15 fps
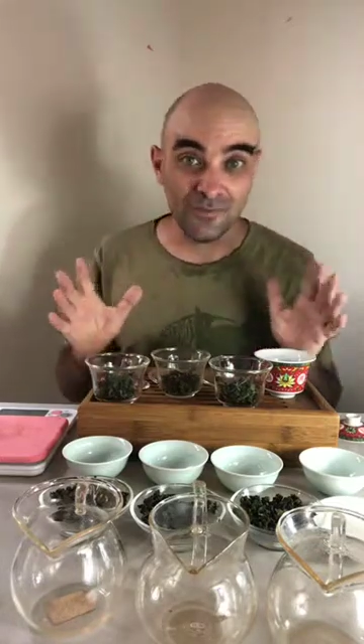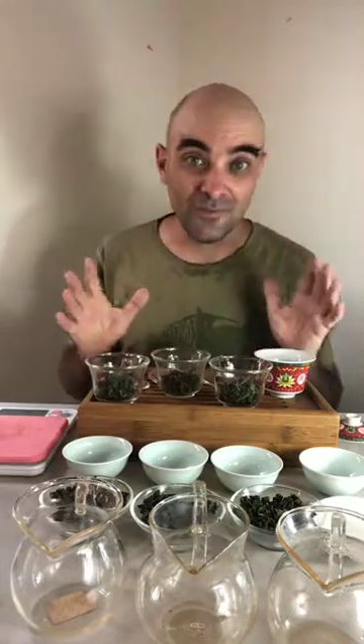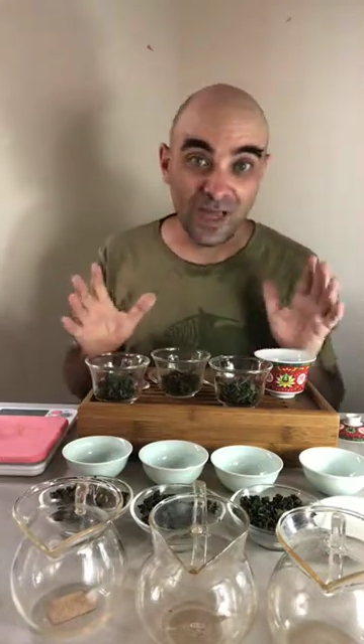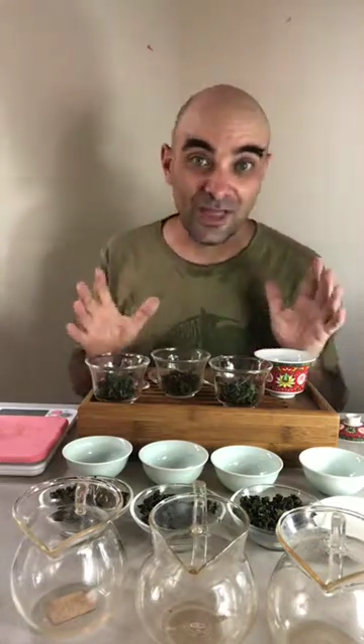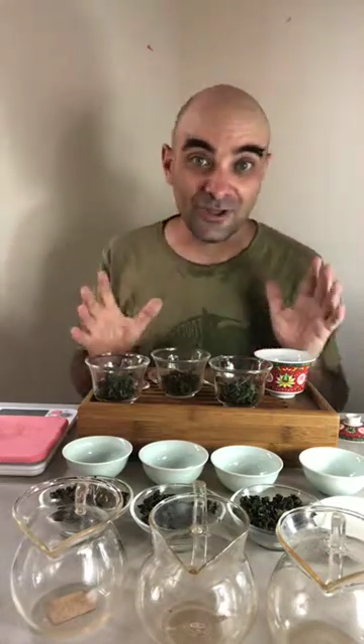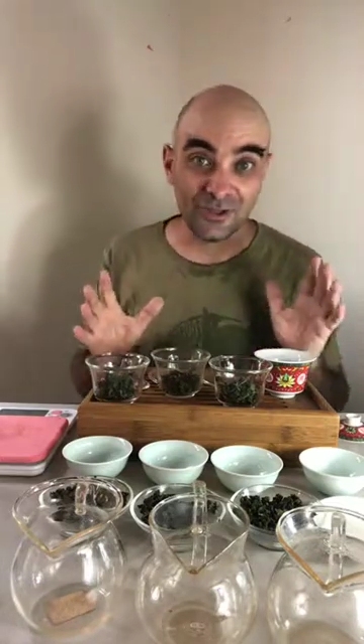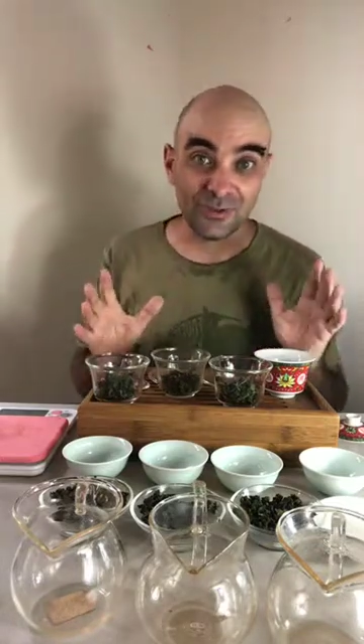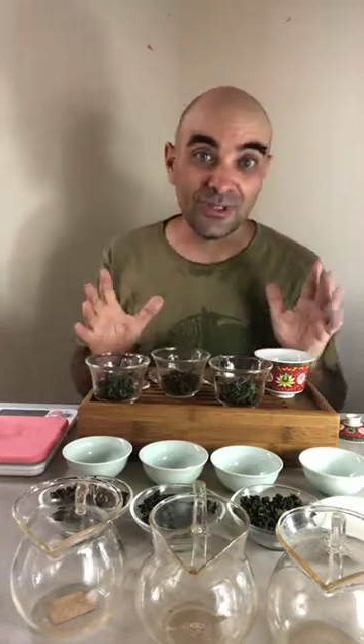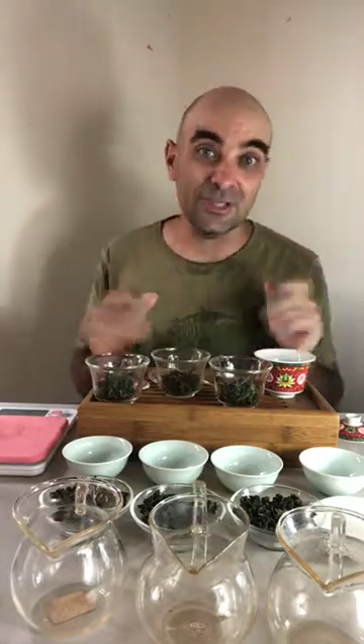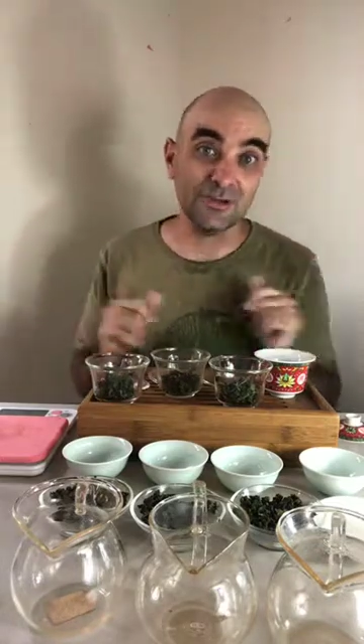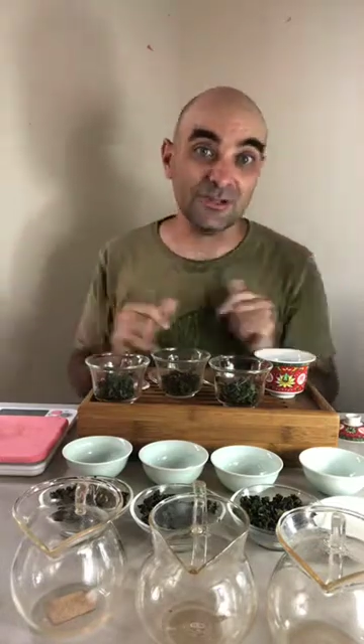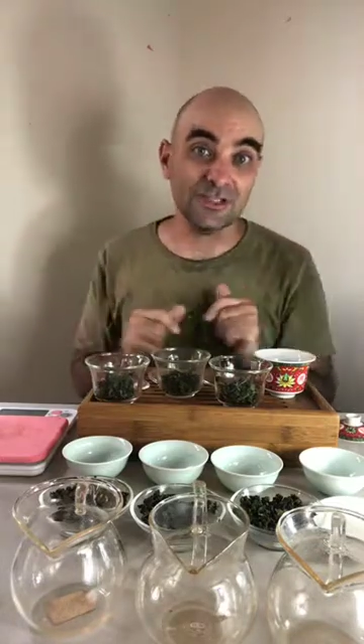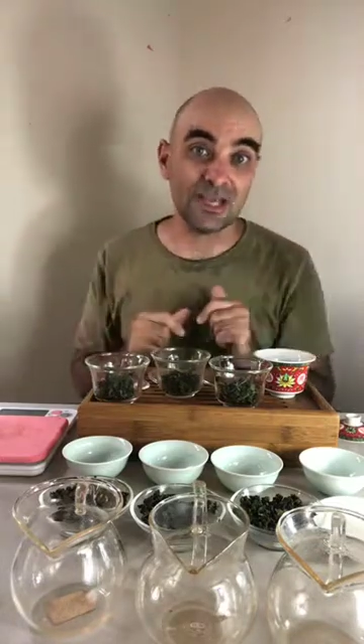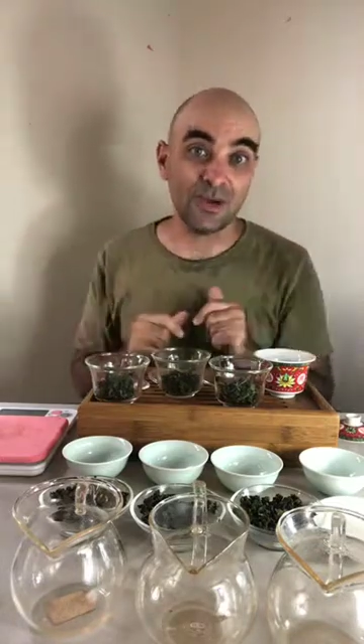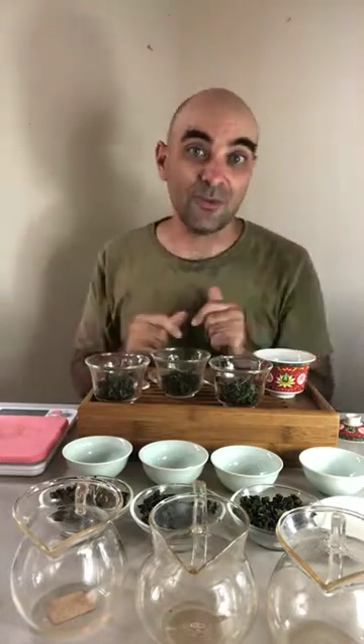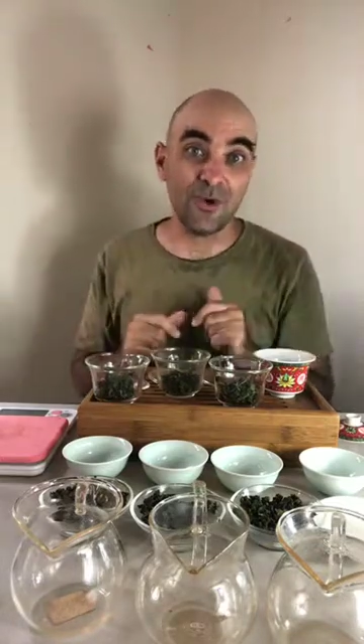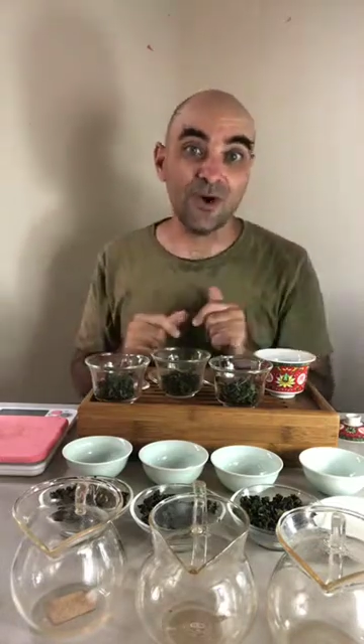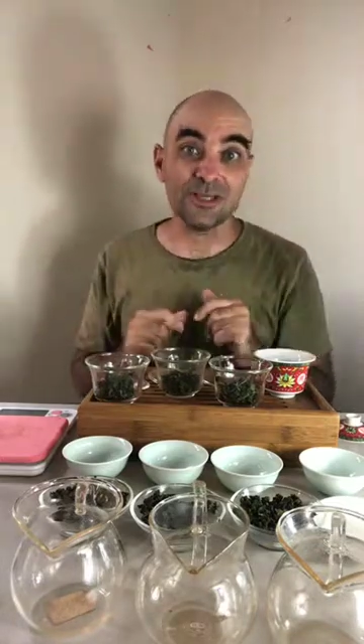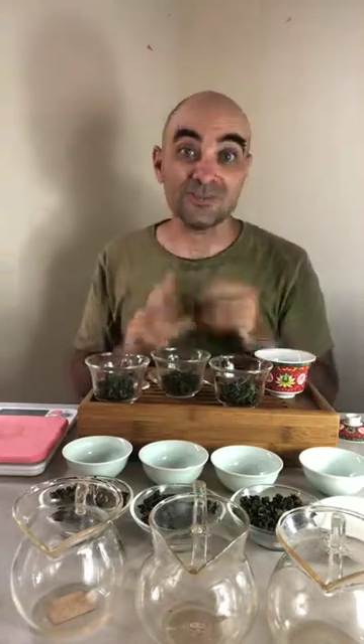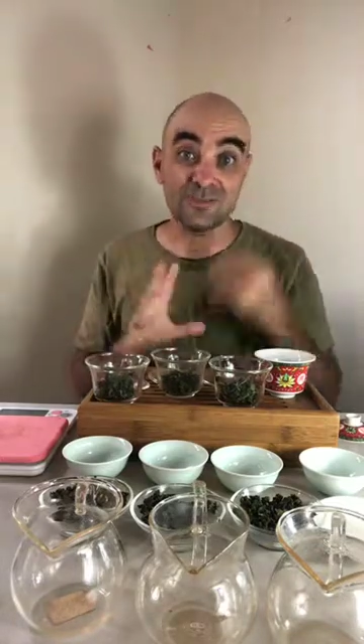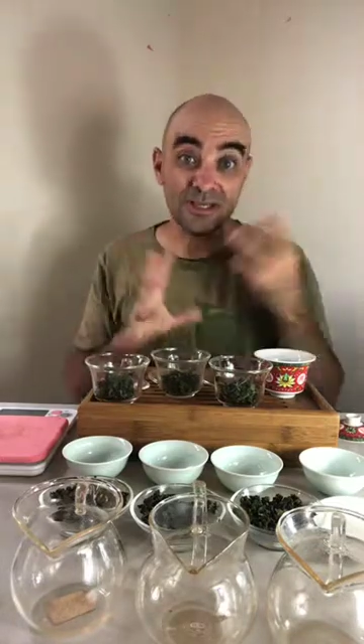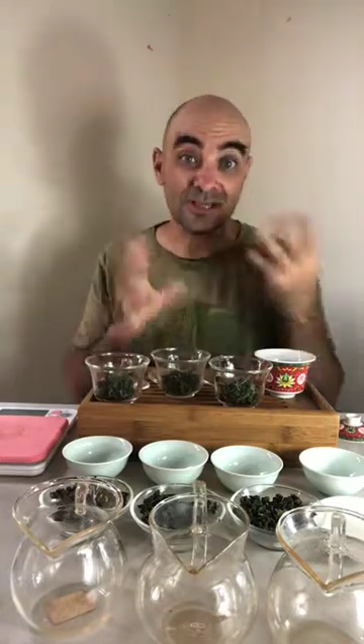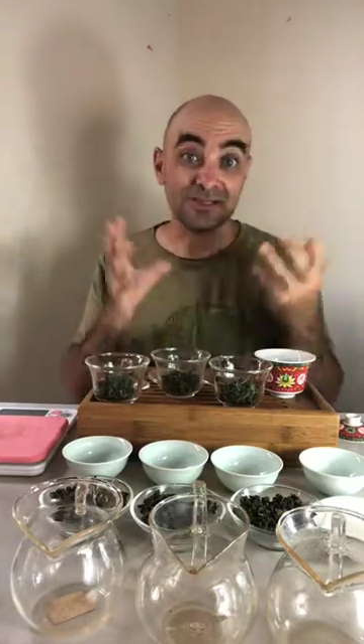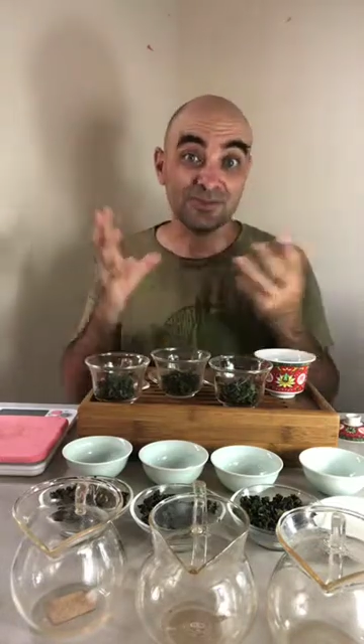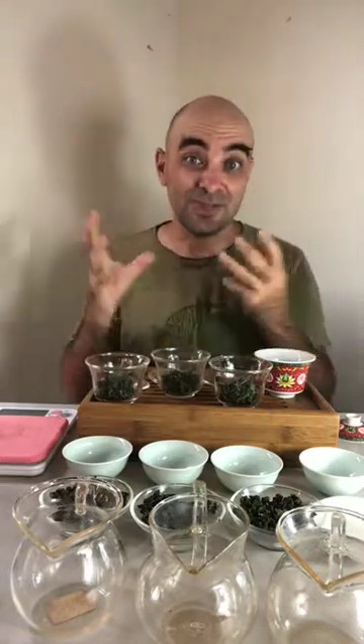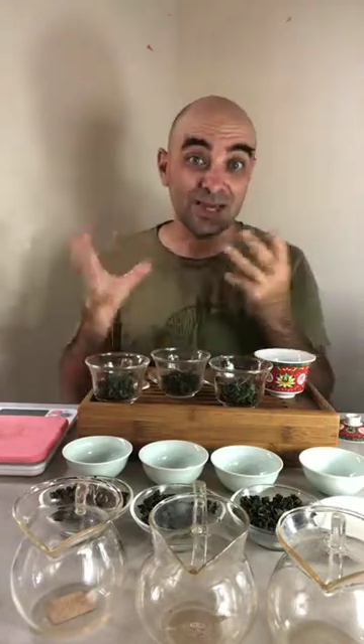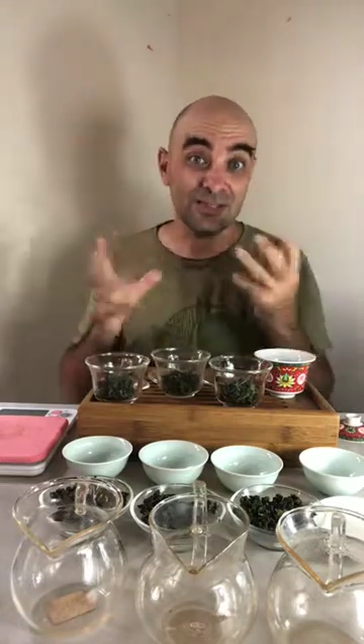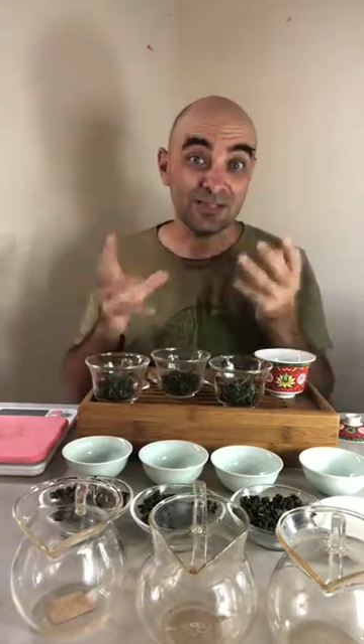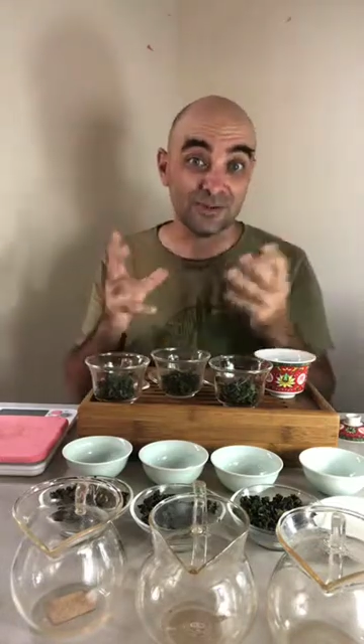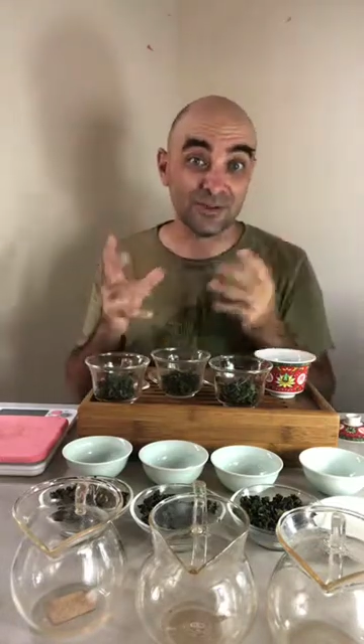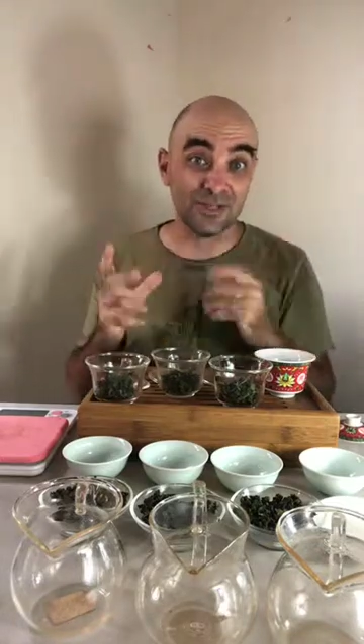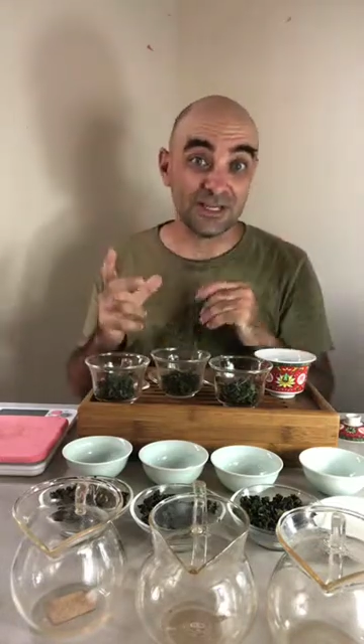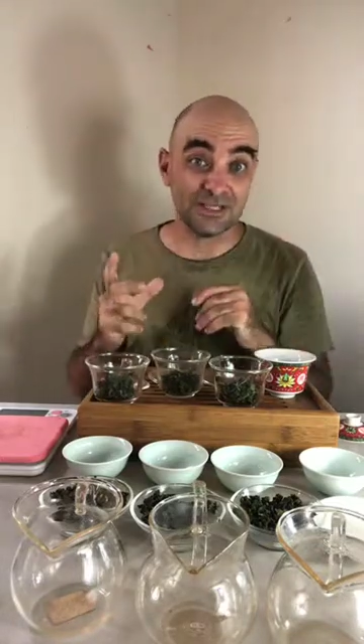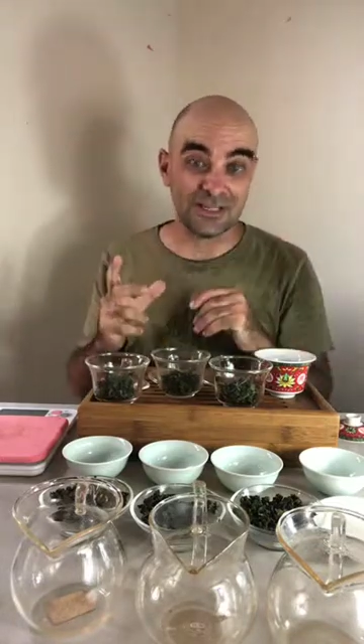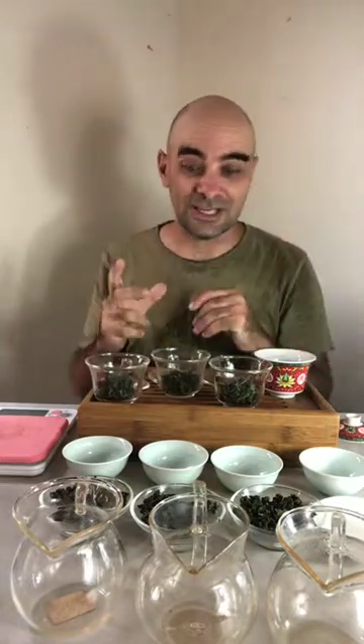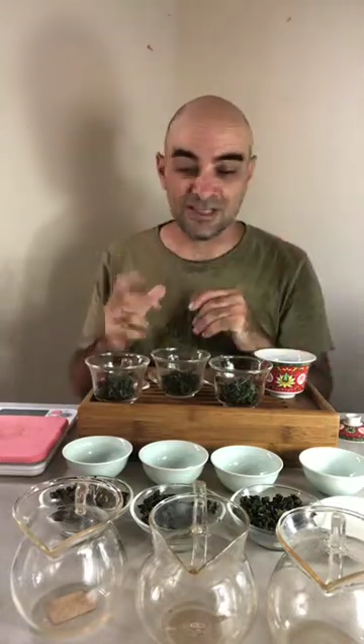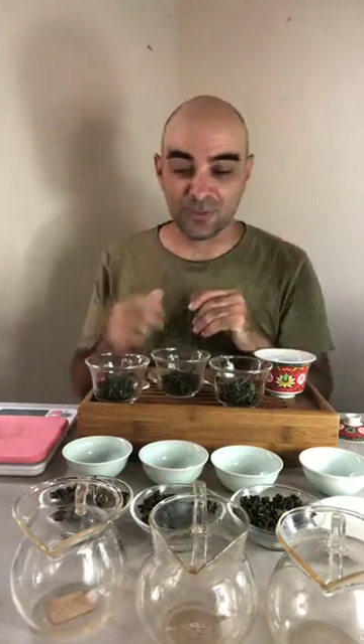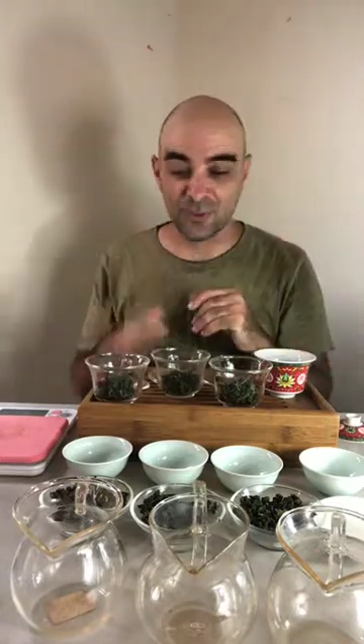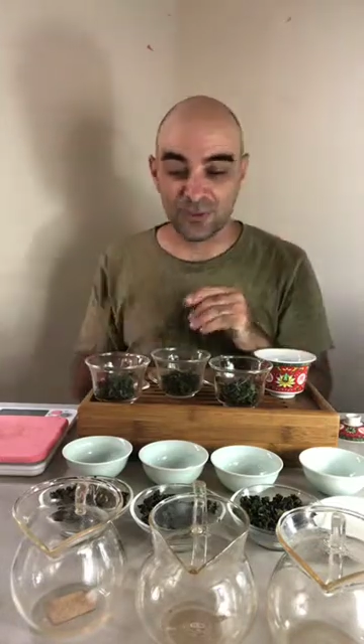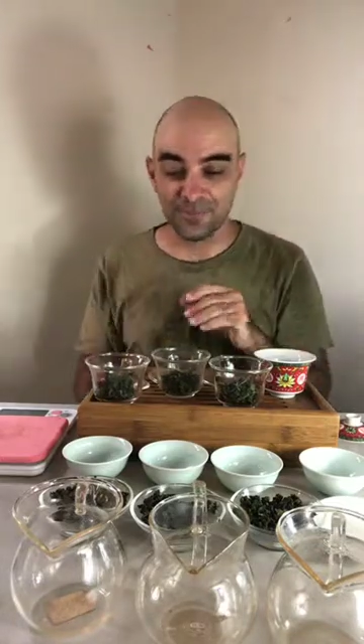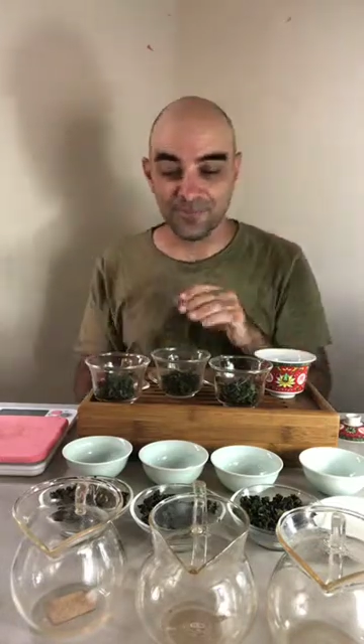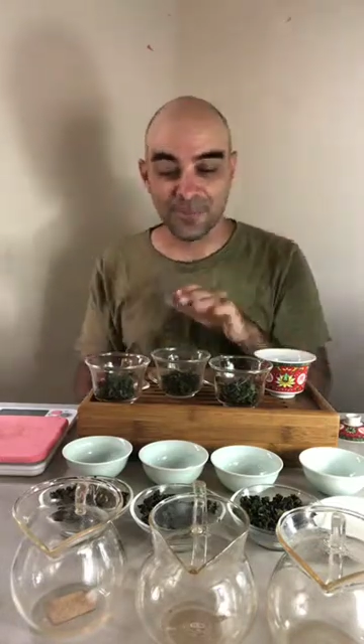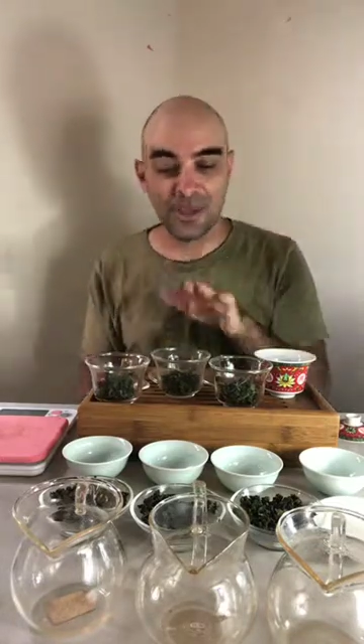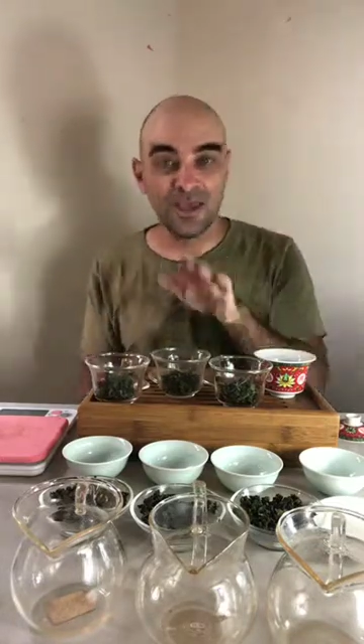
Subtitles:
valued here in Taiwan, is because of that sort of that taste point.